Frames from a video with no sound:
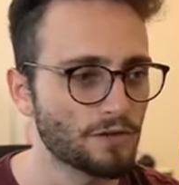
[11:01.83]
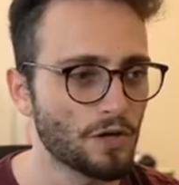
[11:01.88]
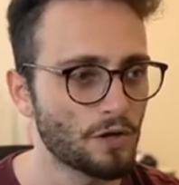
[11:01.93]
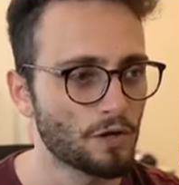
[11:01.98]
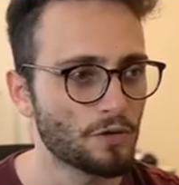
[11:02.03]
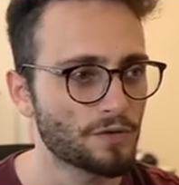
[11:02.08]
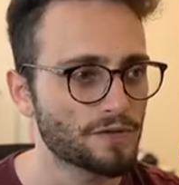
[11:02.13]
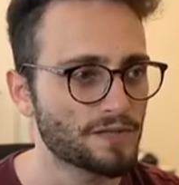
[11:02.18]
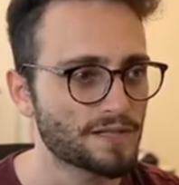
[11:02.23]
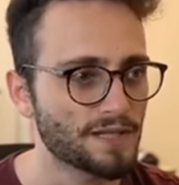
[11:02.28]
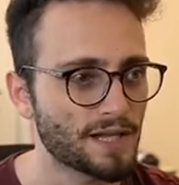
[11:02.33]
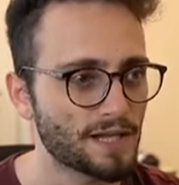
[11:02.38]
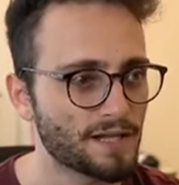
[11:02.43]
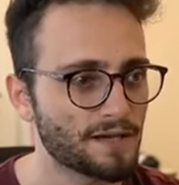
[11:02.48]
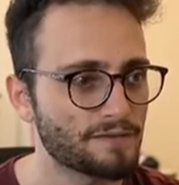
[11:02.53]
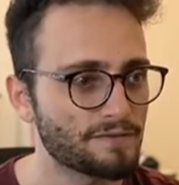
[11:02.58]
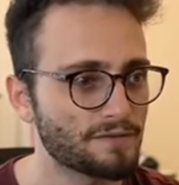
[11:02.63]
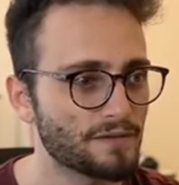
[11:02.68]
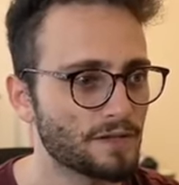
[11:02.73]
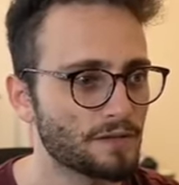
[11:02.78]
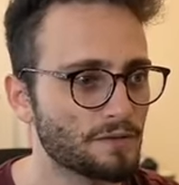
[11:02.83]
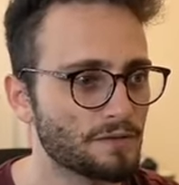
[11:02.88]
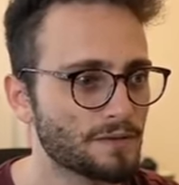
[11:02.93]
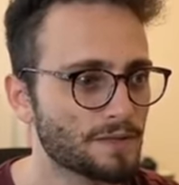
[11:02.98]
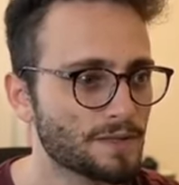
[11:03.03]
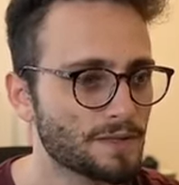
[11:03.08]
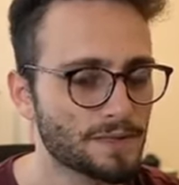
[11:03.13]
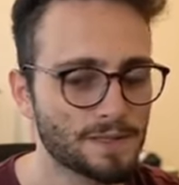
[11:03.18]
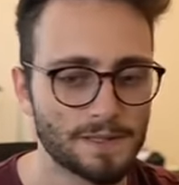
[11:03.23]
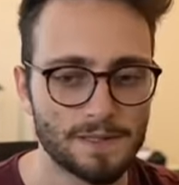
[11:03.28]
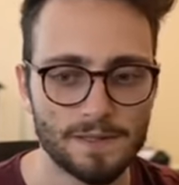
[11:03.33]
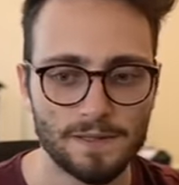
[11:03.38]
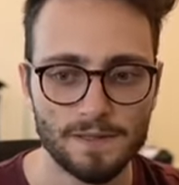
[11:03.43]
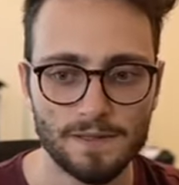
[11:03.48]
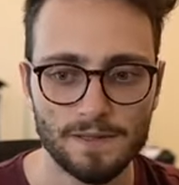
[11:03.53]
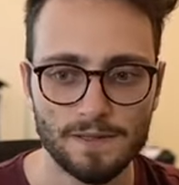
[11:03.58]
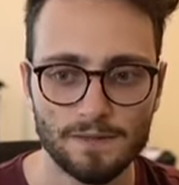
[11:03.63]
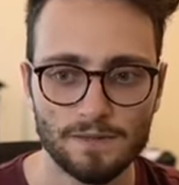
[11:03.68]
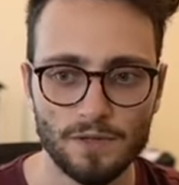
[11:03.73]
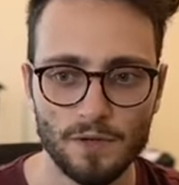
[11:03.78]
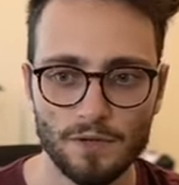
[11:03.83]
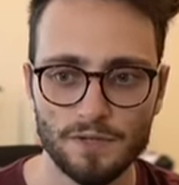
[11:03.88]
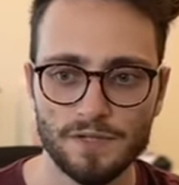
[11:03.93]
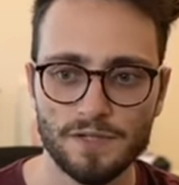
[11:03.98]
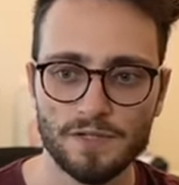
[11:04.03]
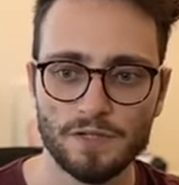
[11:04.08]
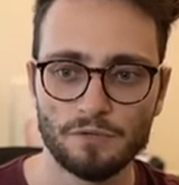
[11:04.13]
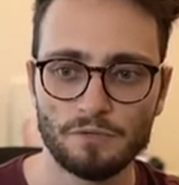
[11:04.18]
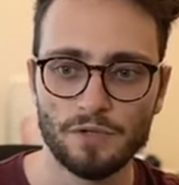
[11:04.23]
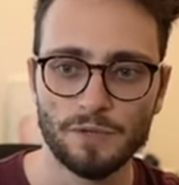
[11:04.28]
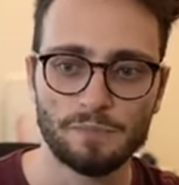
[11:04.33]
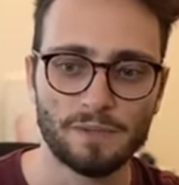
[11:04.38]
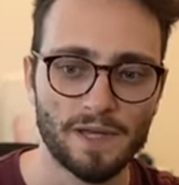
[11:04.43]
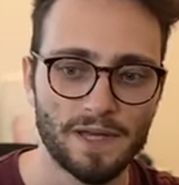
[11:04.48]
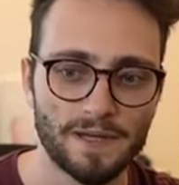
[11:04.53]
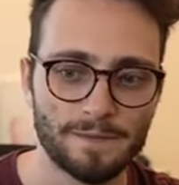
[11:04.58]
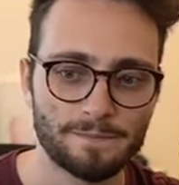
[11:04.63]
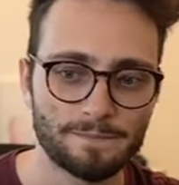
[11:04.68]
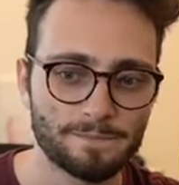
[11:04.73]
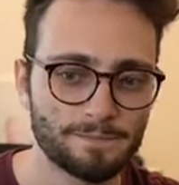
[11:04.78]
No, no, this is not live. No. No, this is a replay.